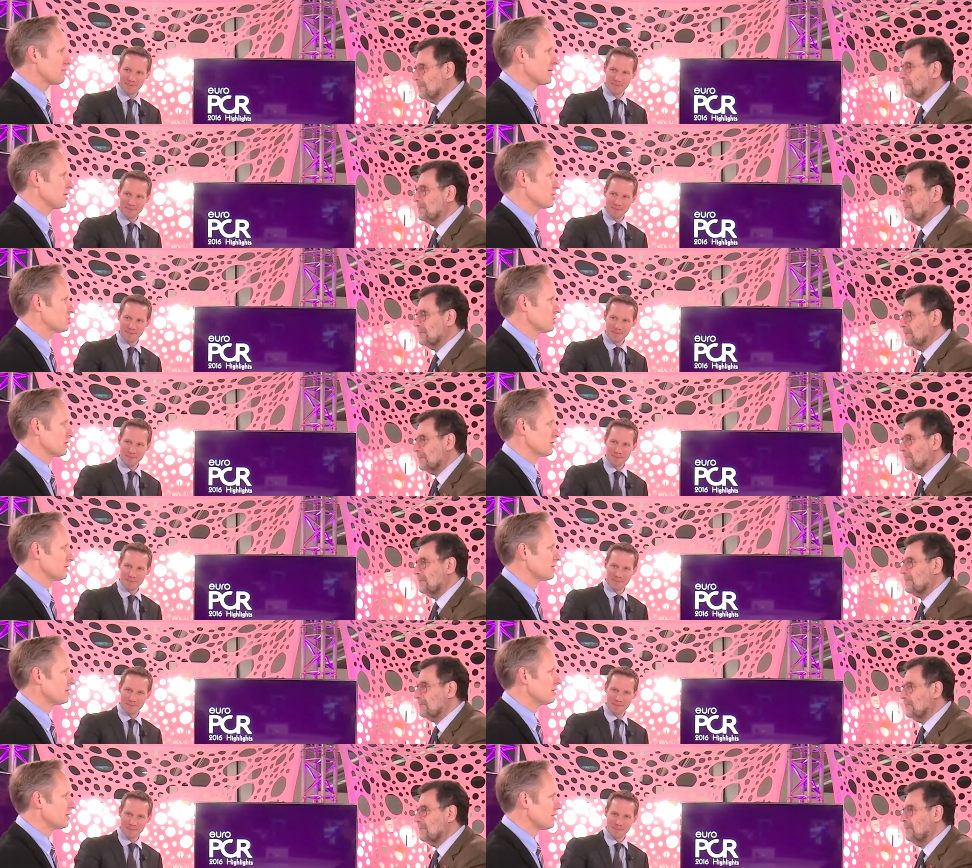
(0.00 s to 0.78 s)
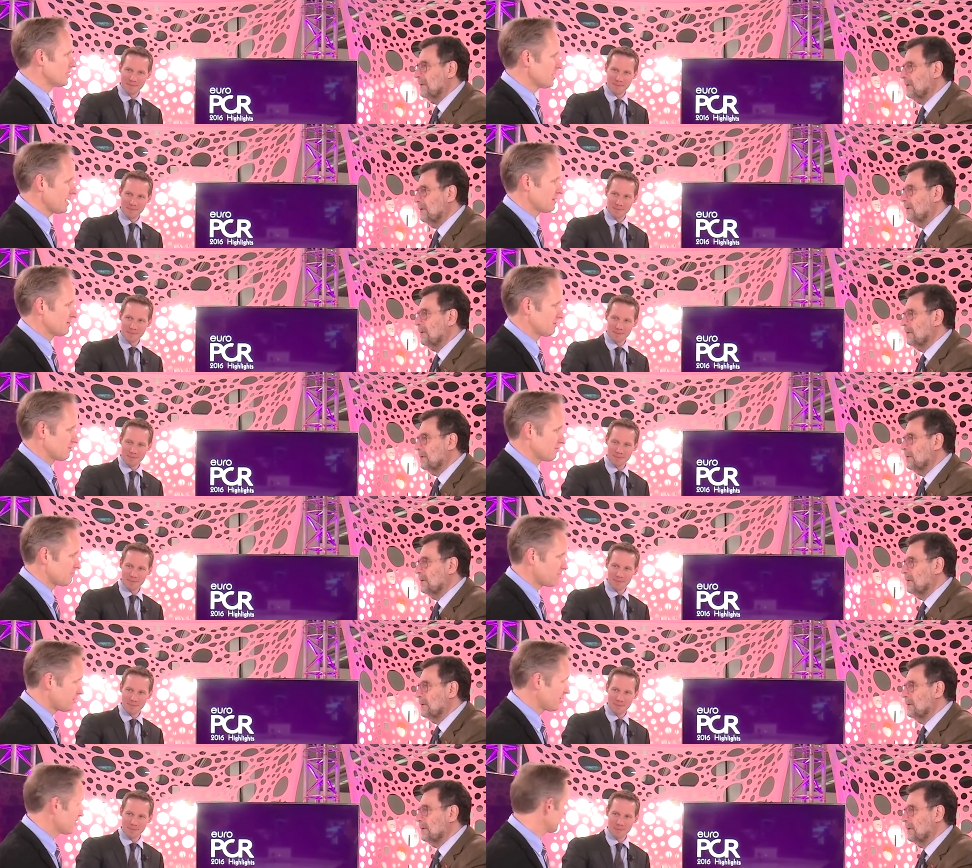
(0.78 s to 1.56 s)
Speaker 1: patient. Mm. Yes,
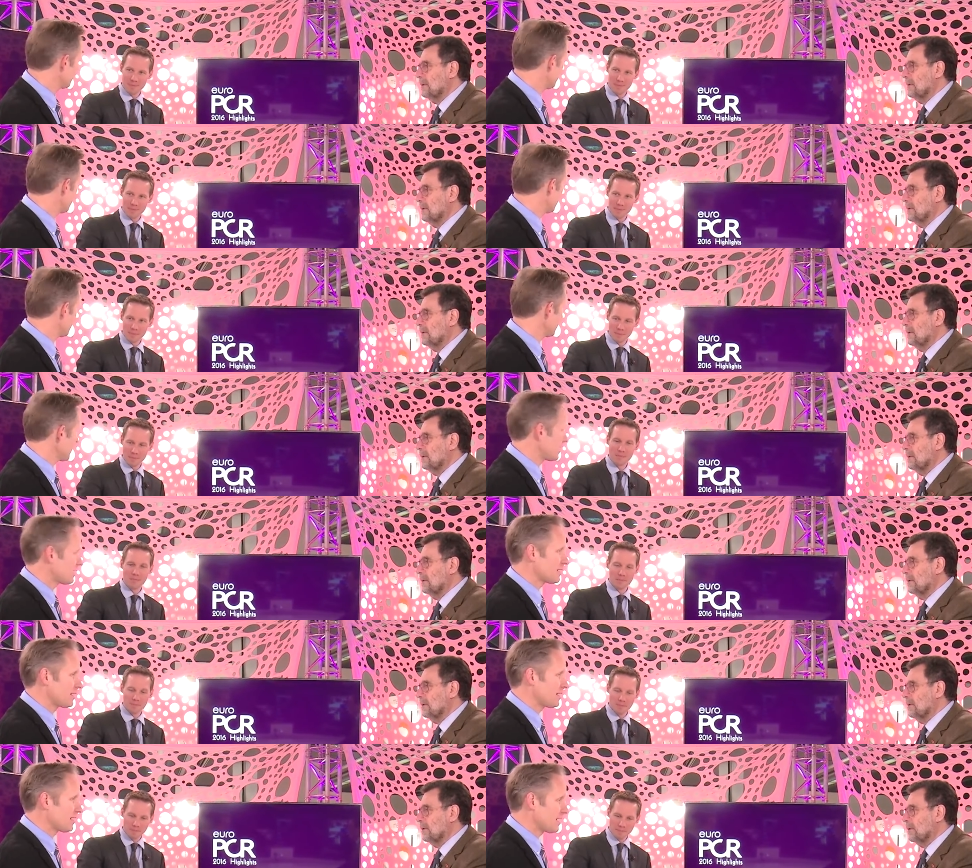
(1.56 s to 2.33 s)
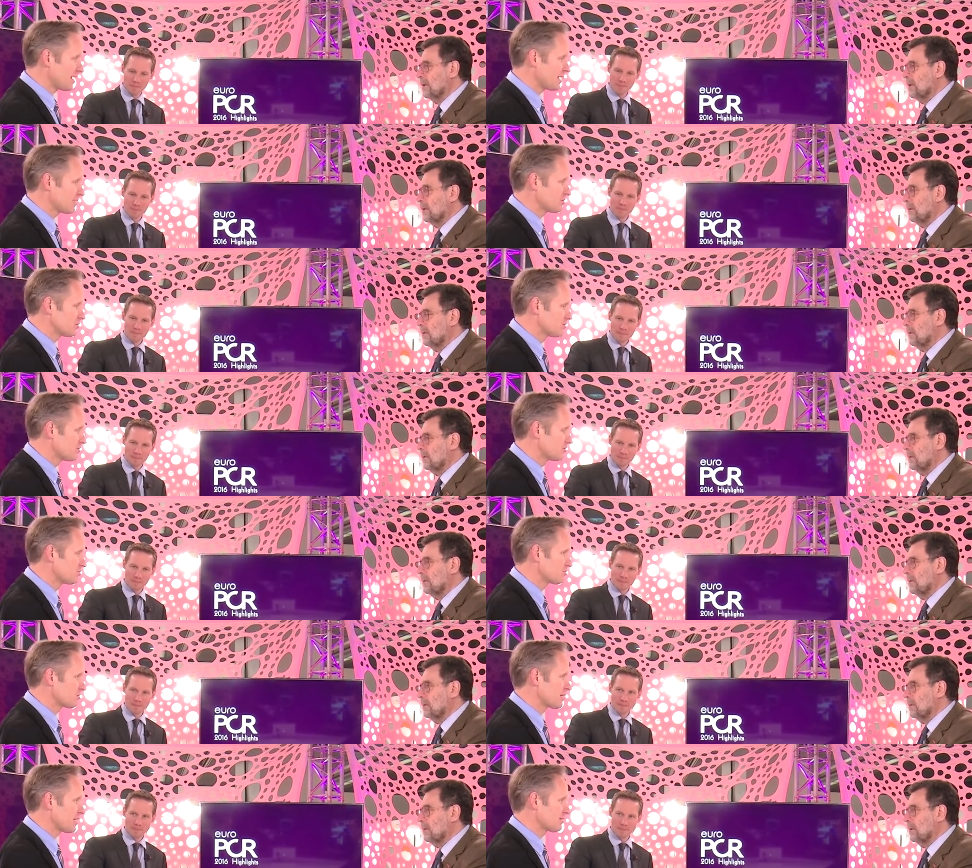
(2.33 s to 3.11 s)
very clear, and I okay. like to do it
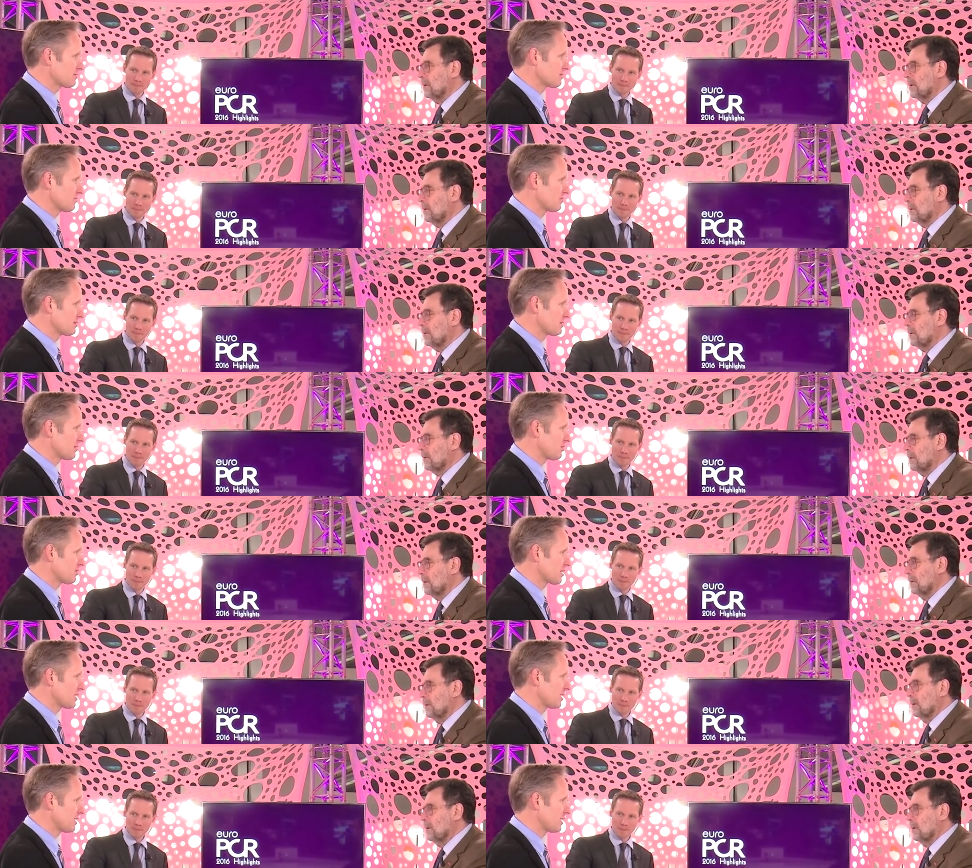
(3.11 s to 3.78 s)
together with our